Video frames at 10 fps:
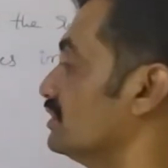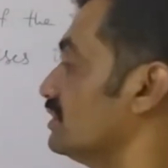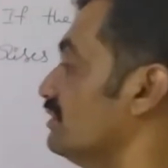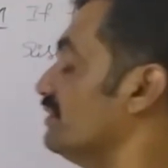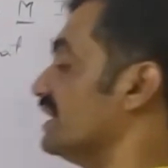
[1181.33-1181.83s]

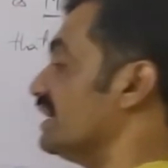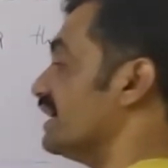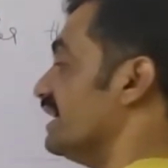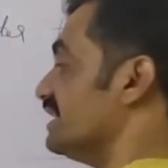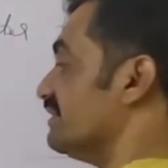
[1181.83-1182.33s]
So when the
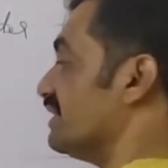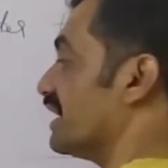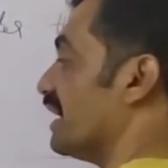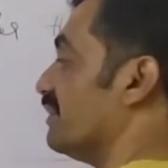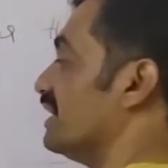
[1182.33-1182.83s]
radius of the
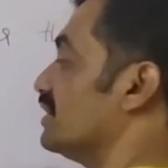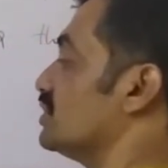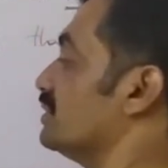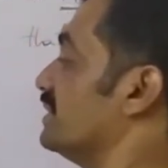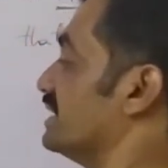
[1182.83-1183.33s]
capillary
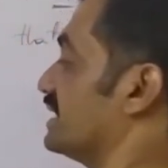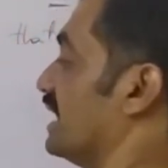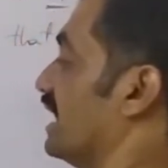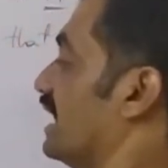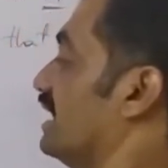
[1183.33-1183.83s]
tube is
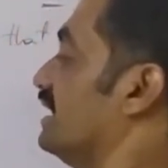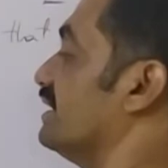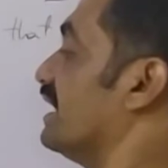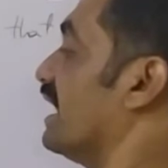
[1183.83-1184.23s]
r, the